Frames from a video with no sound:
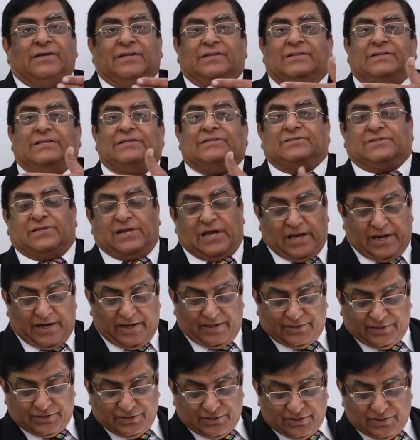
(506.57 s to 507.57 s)
in this
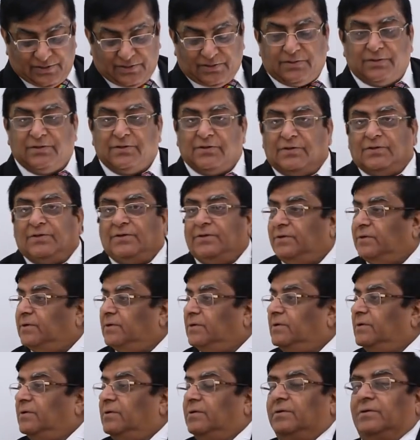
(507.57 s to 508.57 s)
direction.
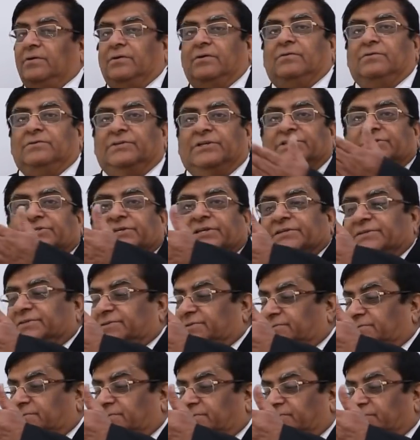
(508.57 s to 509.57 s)
This
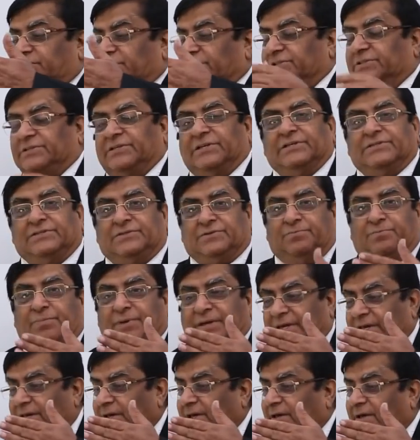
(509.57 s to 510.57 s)
is, this is
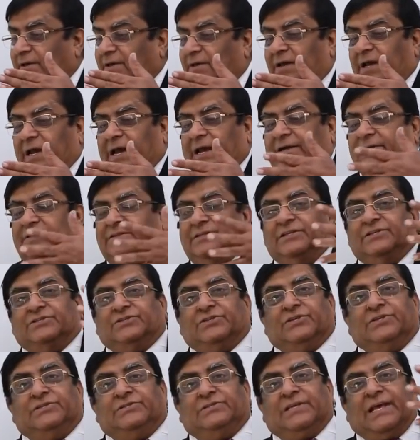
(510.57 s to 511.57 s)
b and
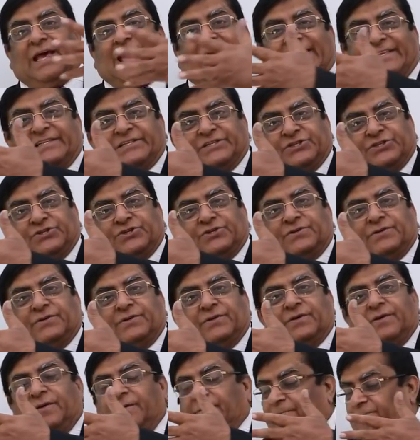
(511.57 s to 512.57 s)
this is h.
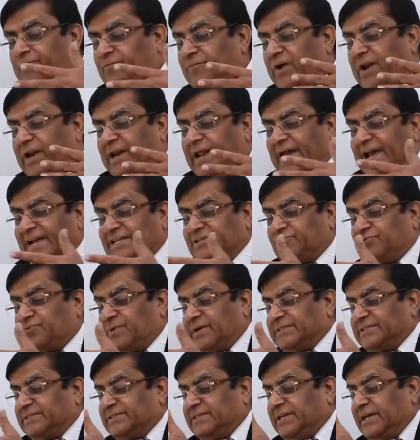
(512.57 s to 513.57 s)
When h
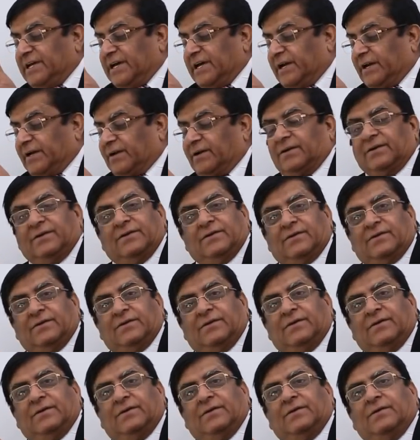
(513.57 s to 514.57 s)
was there,
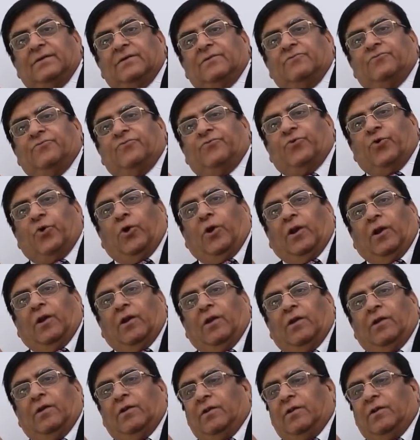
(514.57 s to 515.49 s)
full,